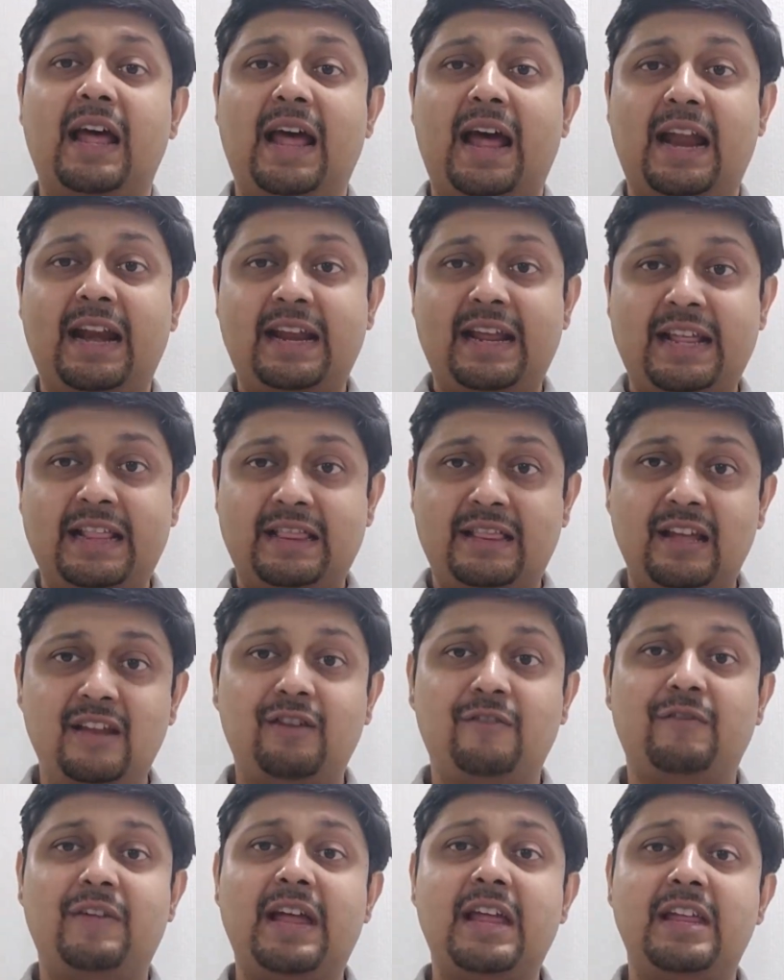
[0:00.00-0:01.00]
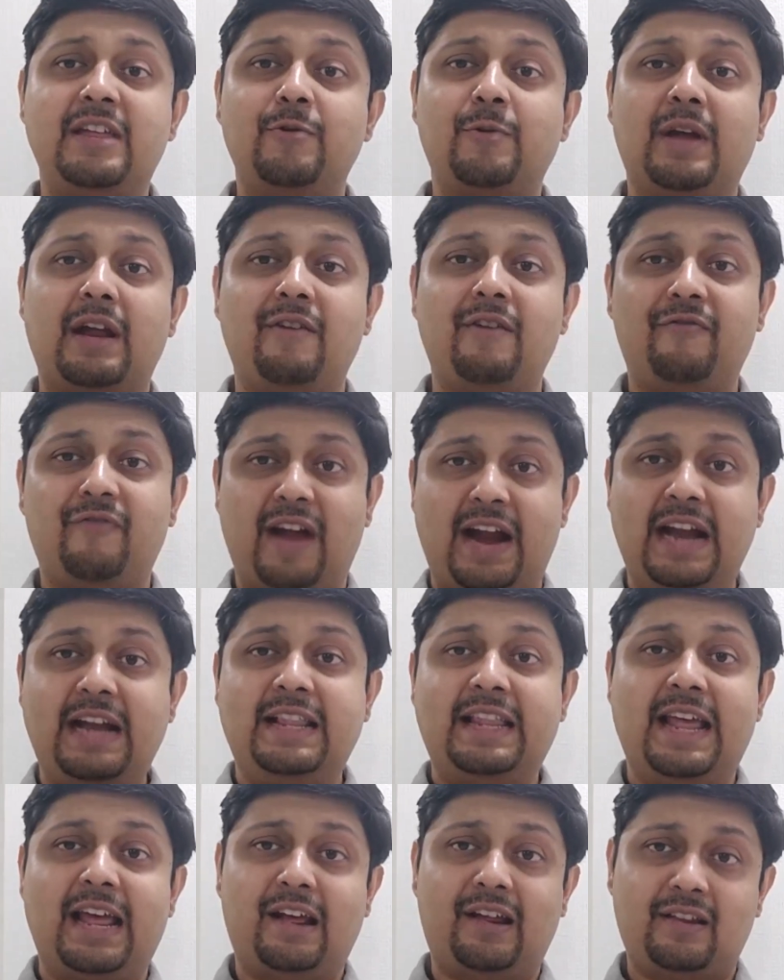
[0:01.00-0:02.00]
And in this way you can find
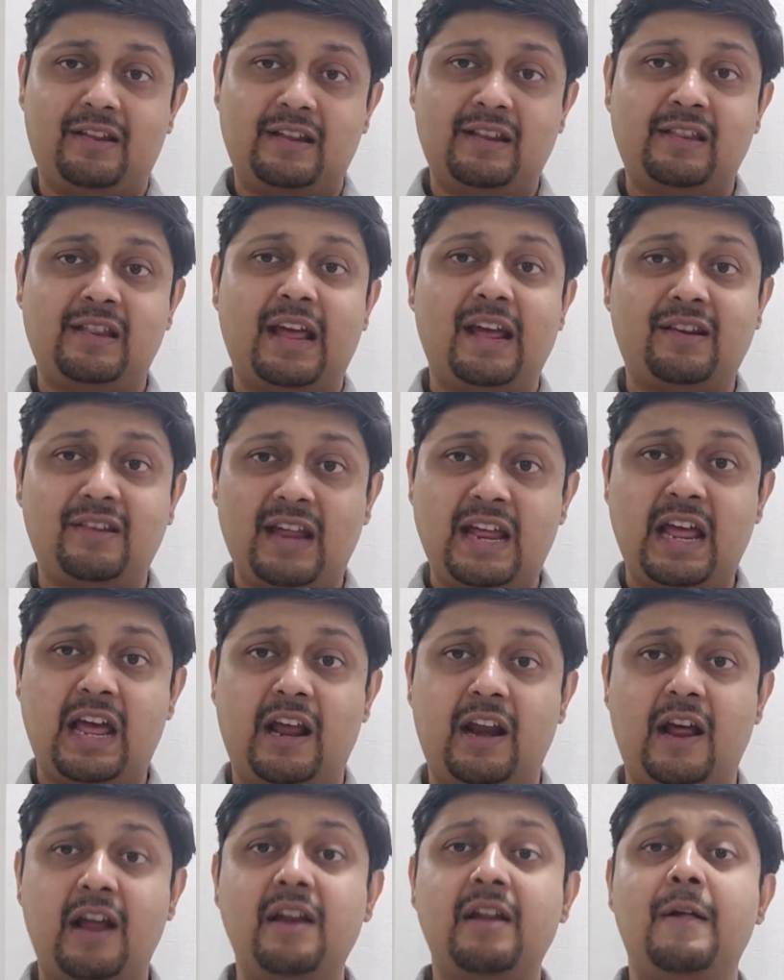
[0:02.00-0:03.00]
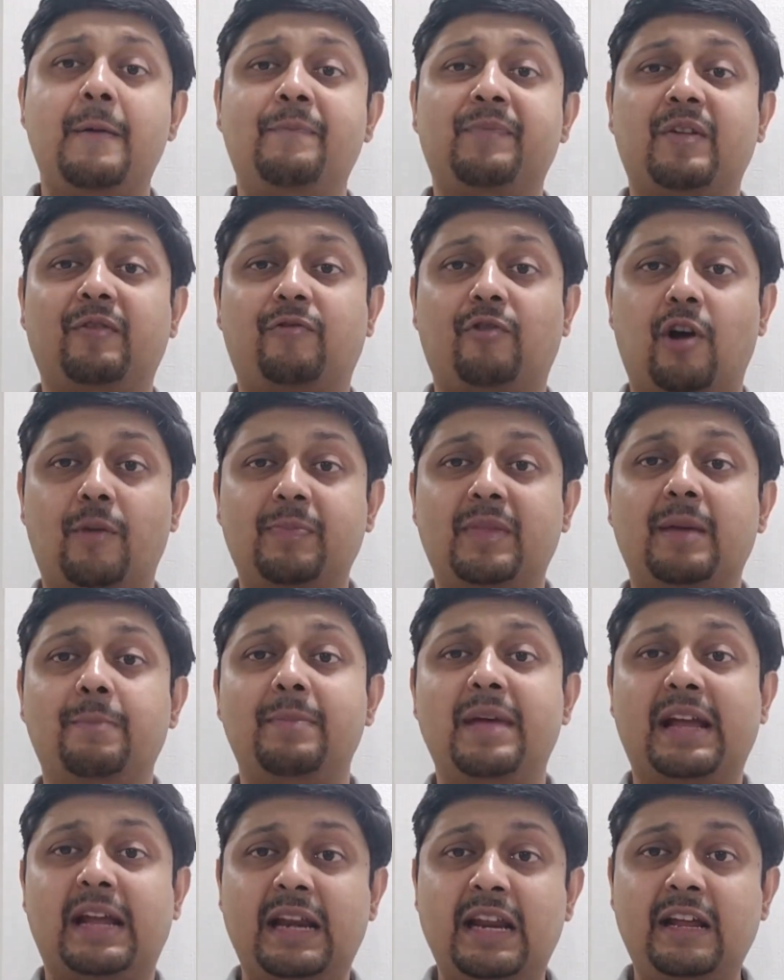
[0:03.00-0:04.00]
the XIRR from the
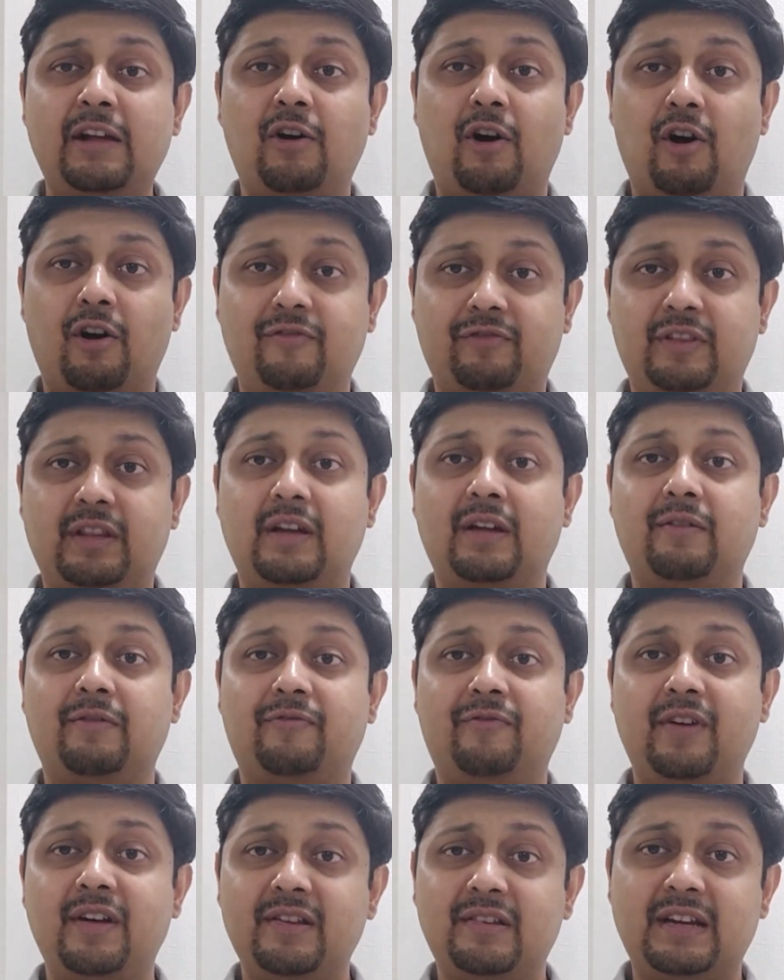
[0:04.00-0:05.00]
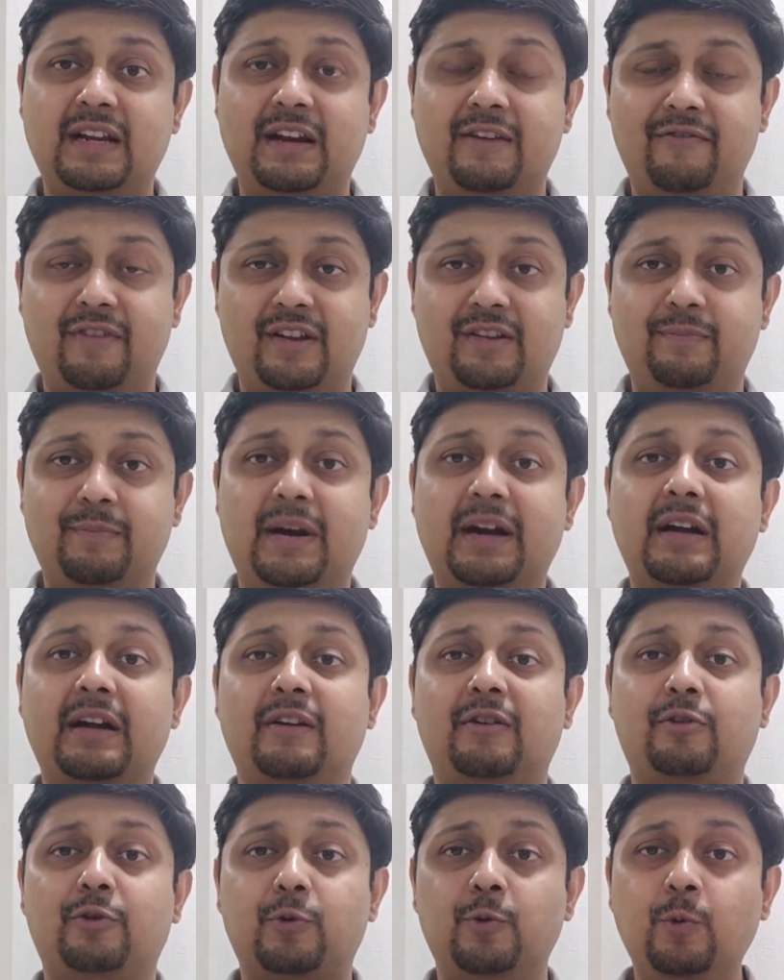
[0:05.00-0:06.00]
beginning of the first investment
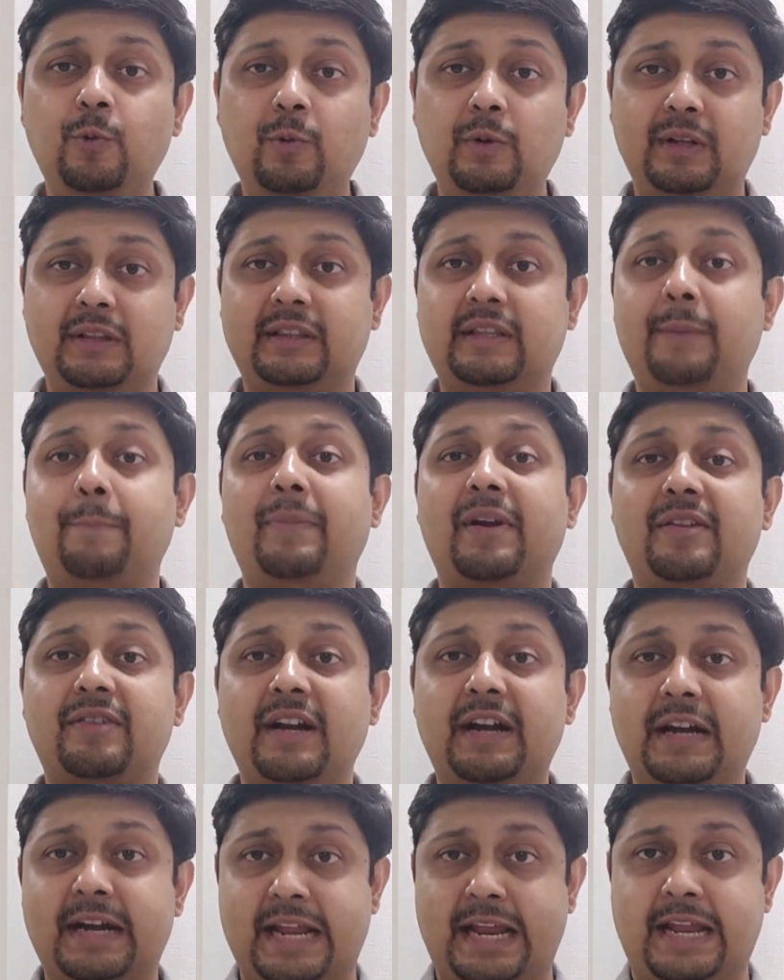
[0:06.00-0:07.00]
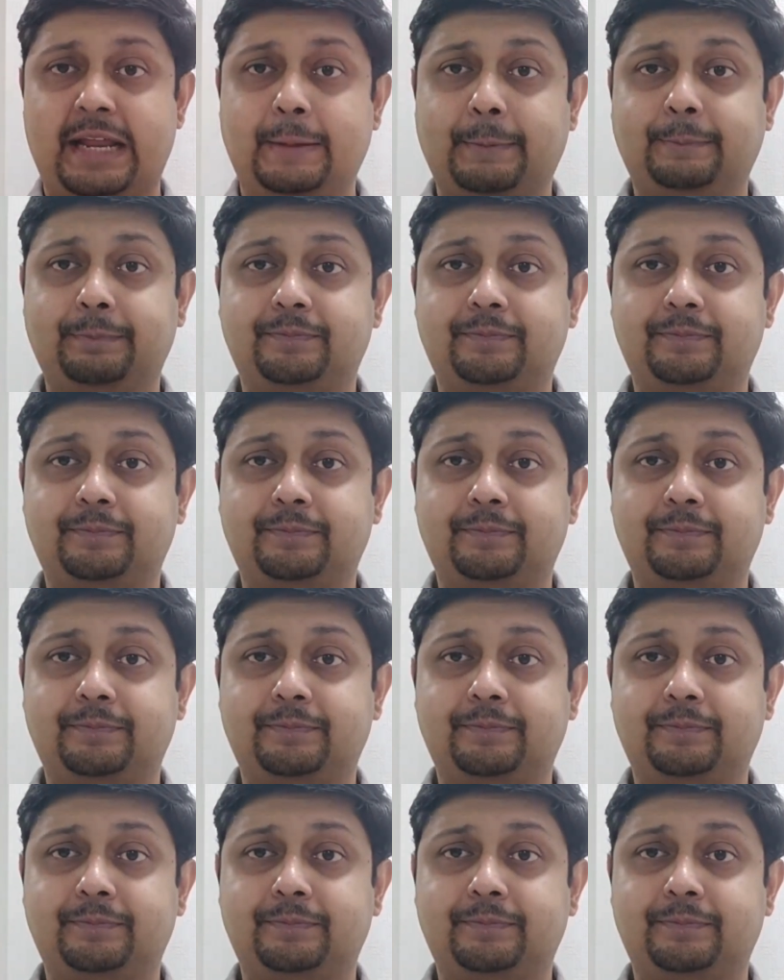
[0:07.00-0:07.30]
to the present day.